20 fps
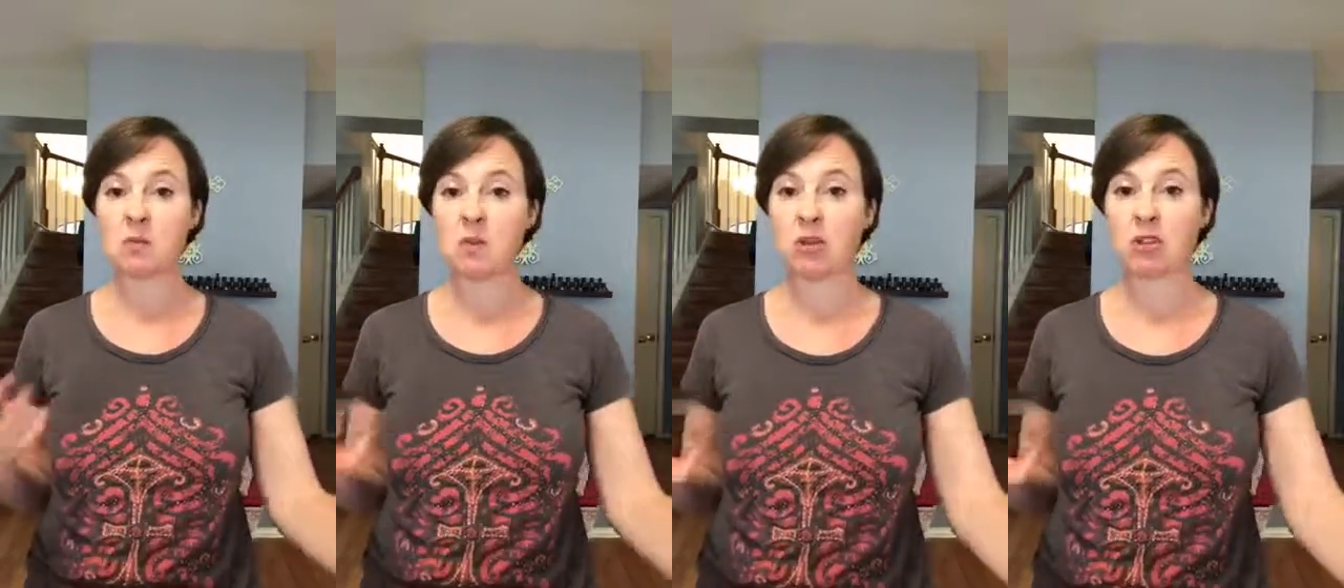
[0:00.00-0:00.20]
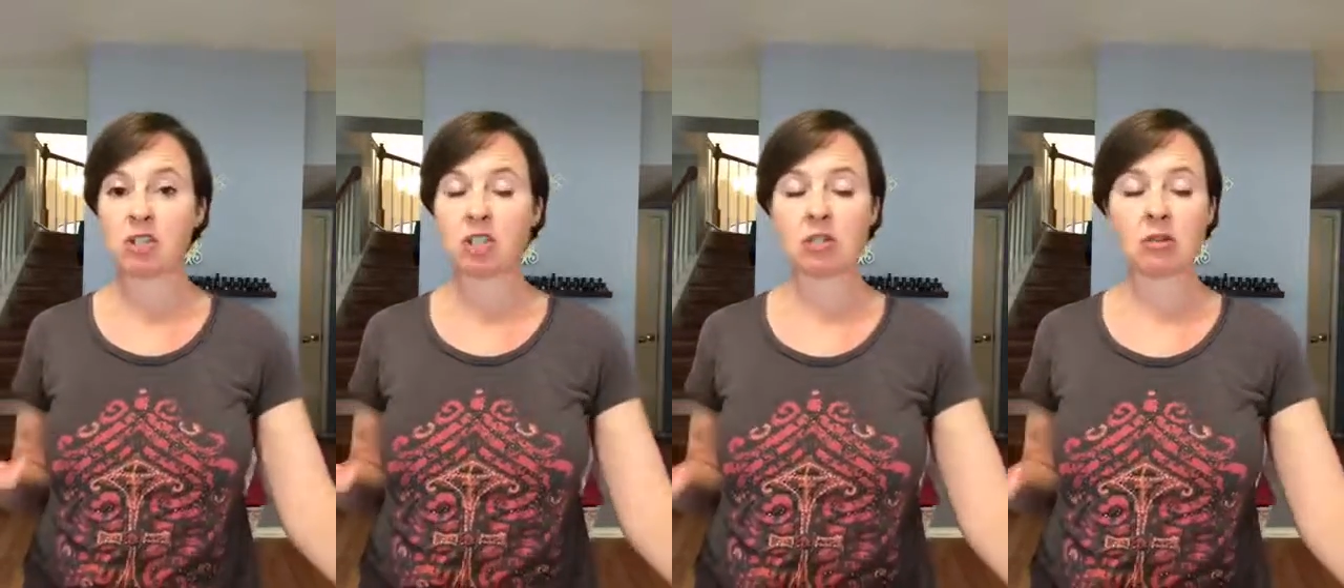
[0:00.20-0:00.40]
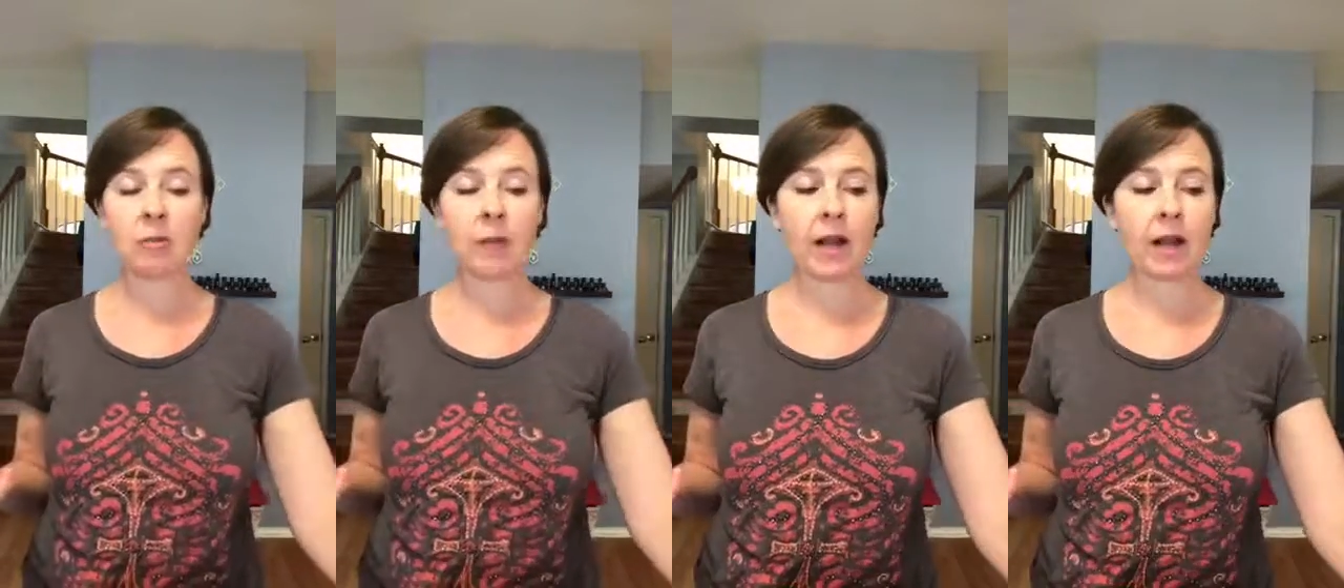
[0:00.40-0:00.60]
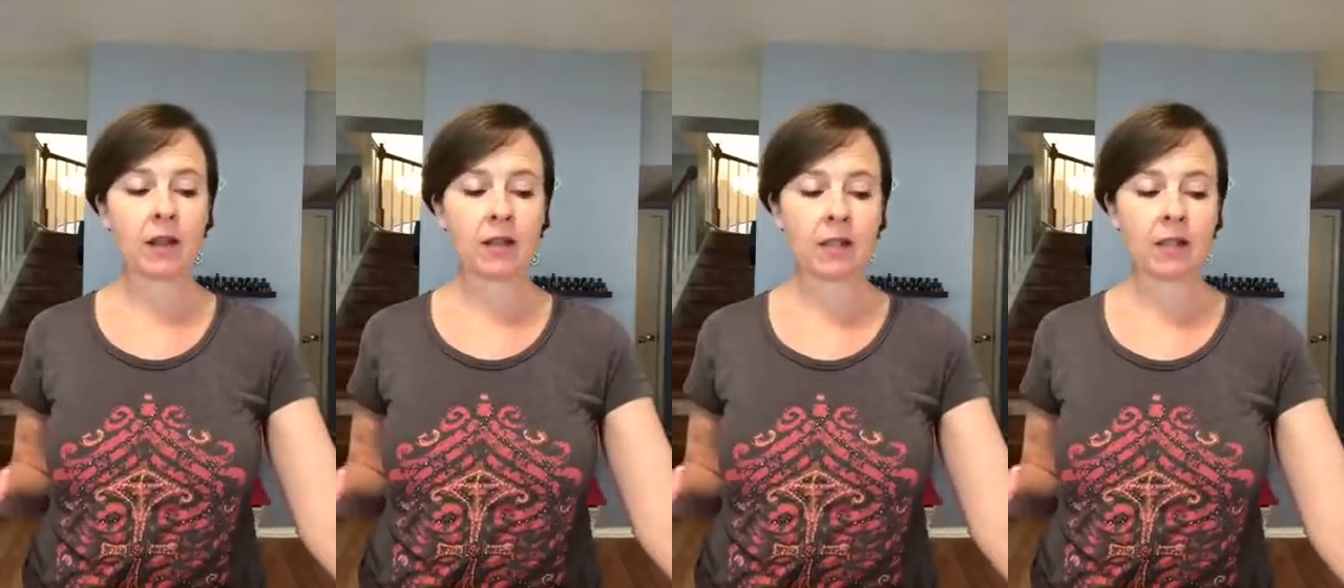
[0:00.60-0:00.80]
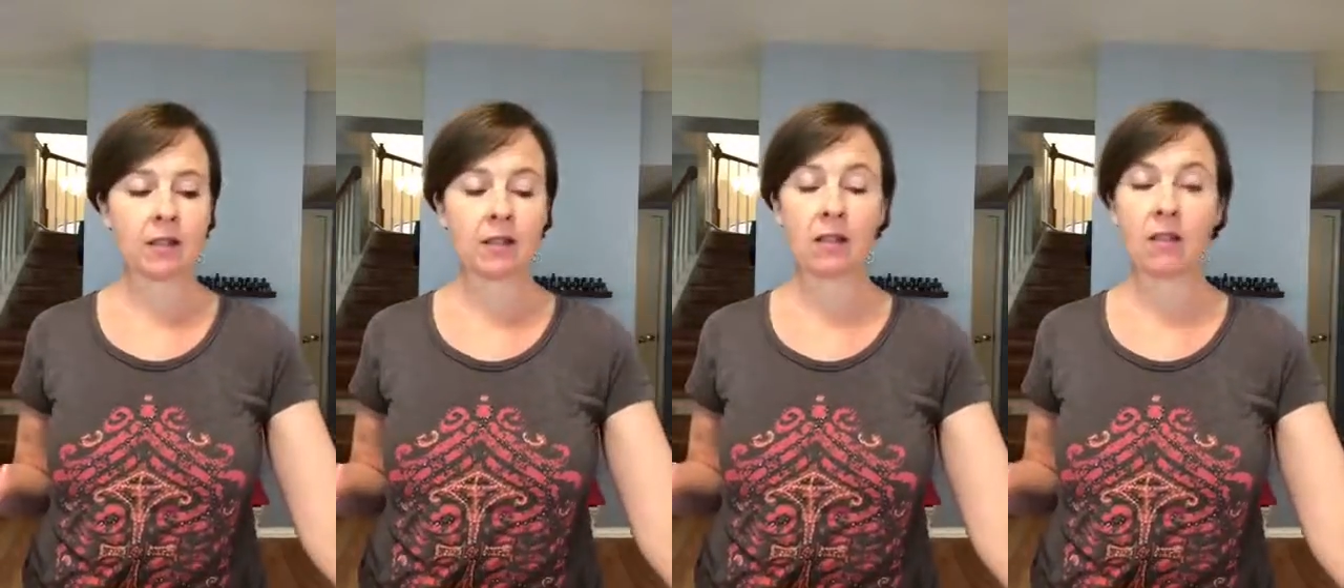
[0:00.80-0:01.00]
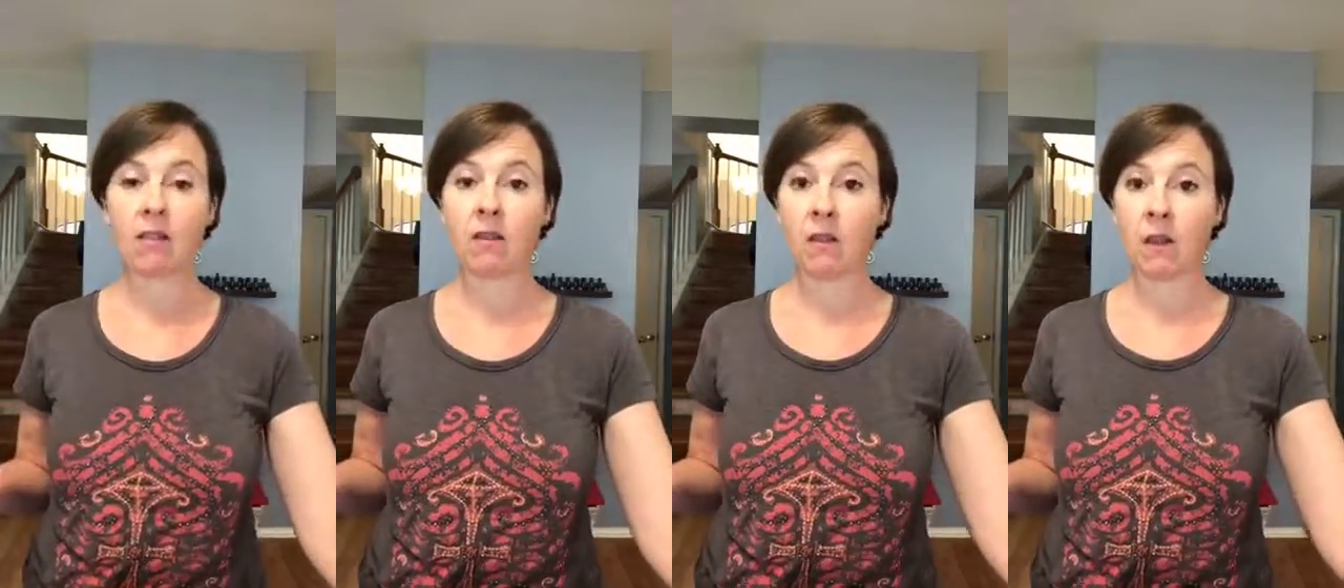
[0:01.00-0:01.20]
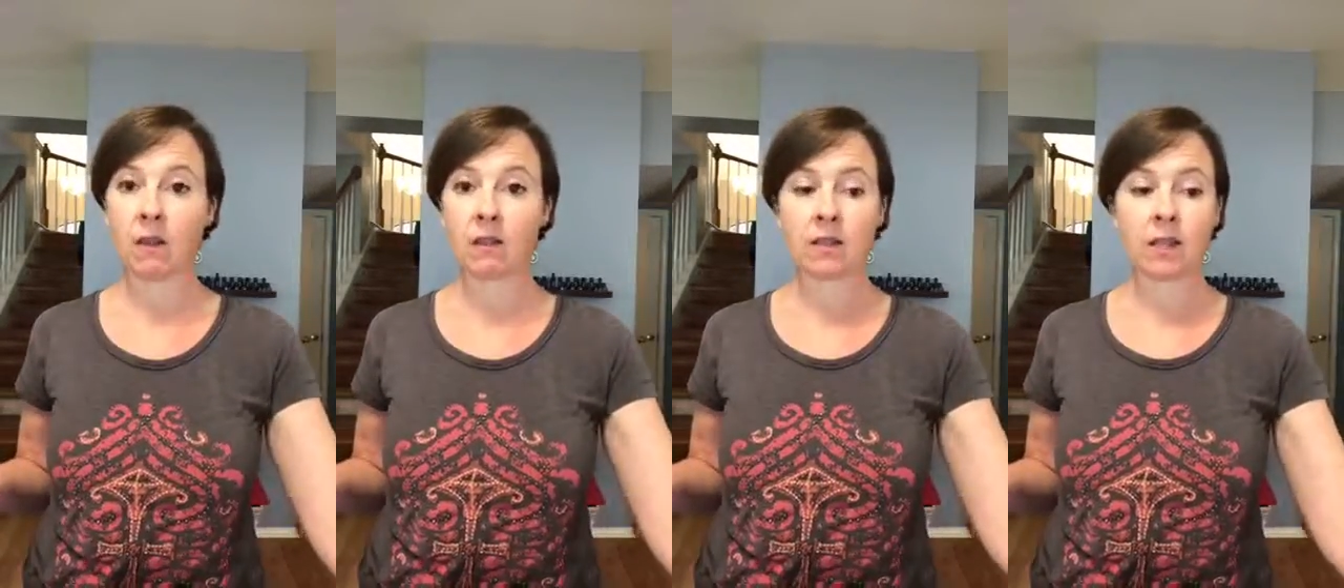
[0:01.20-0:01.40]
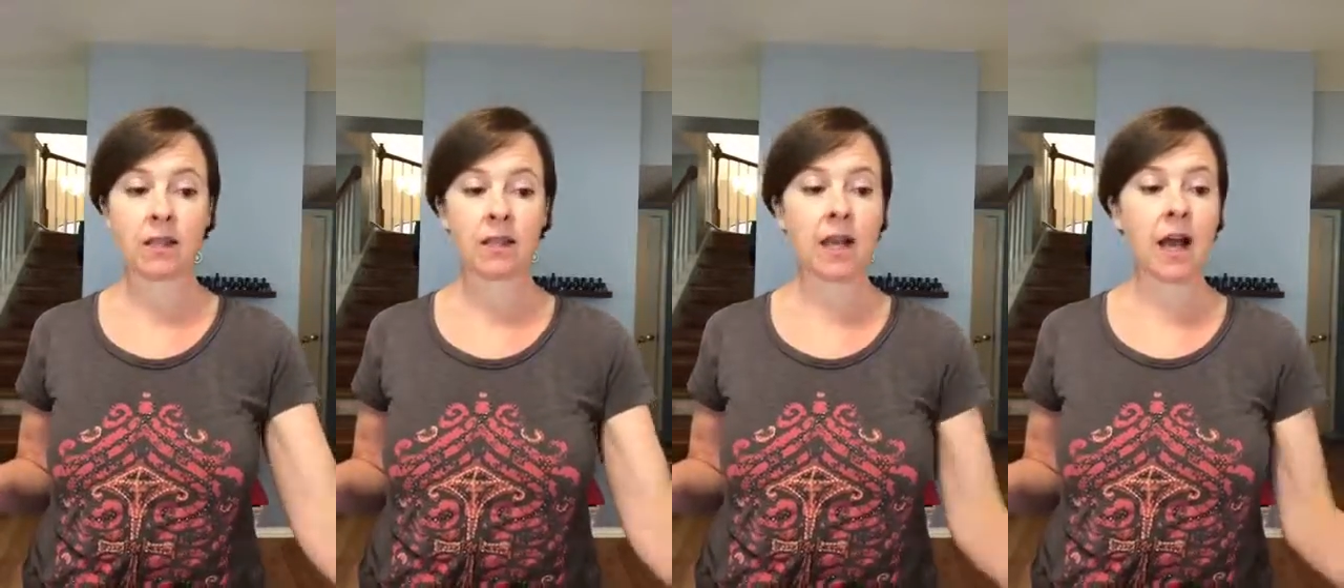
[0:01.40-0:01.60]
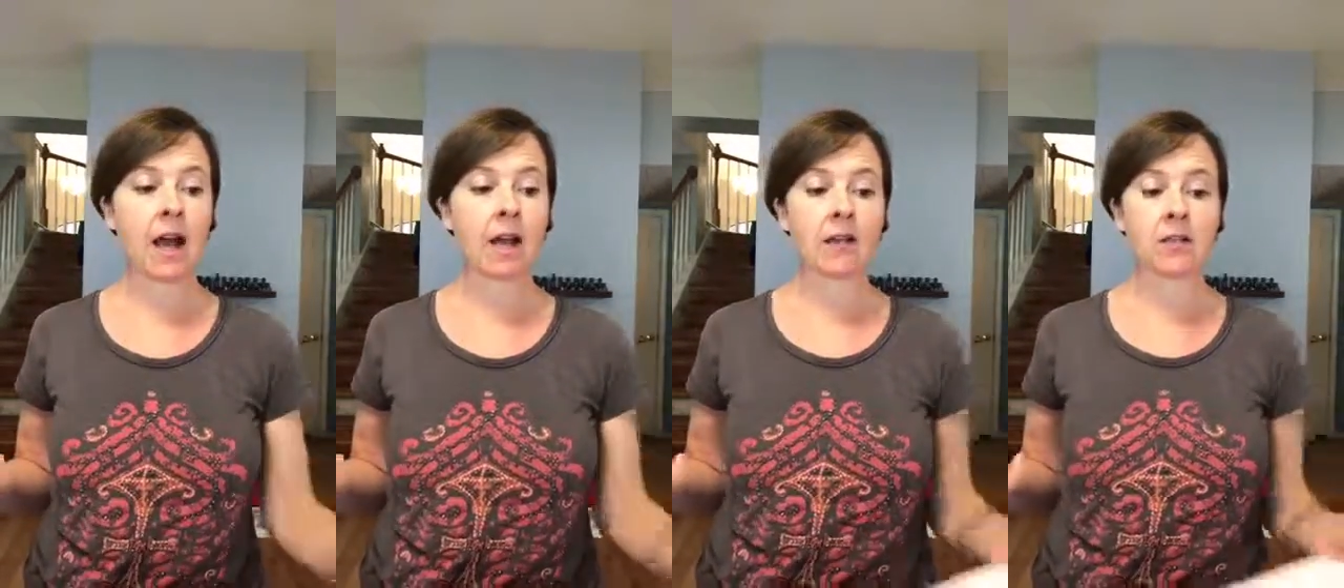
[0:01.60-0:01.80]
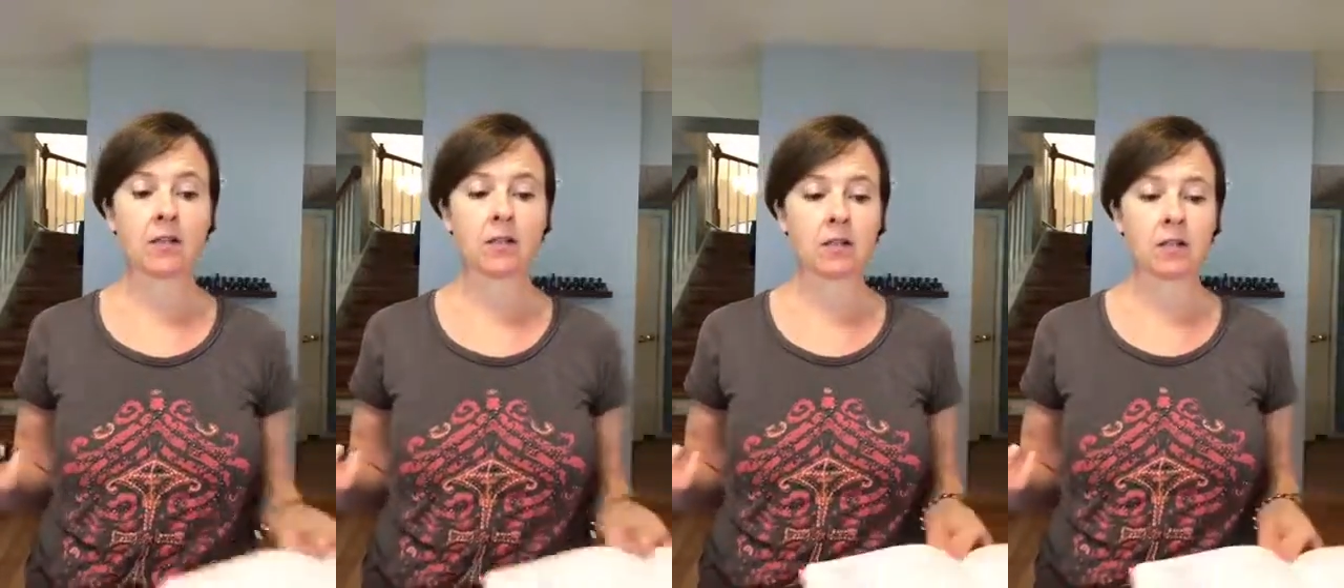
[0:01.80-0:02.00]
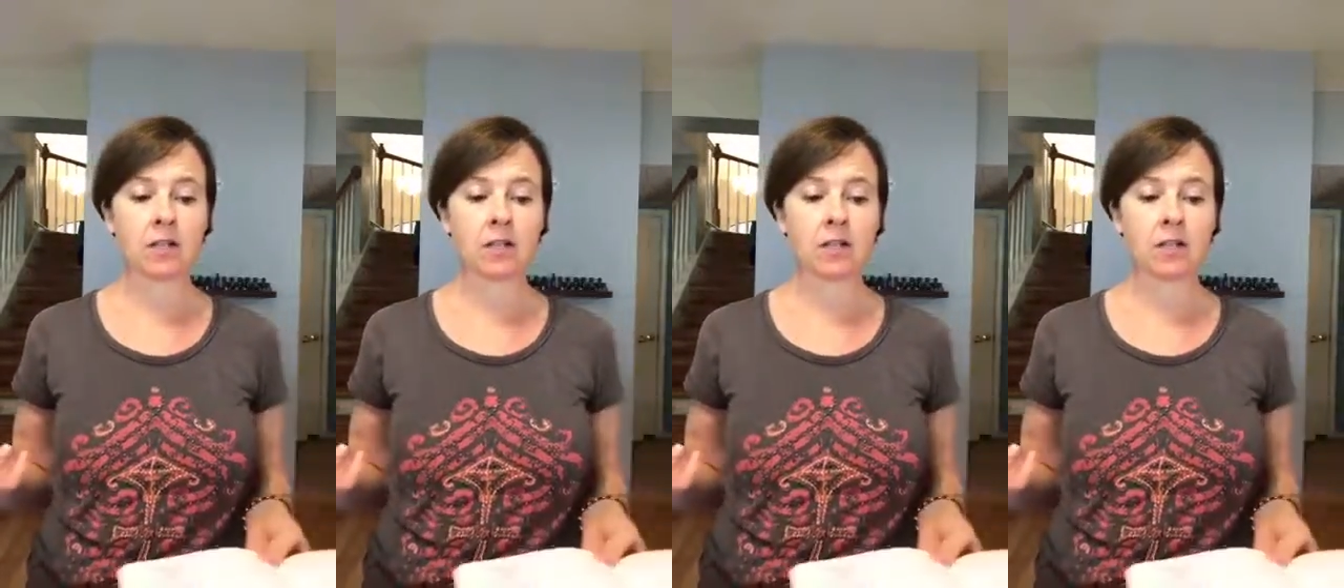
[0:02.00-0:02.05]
emotional balance, things like that,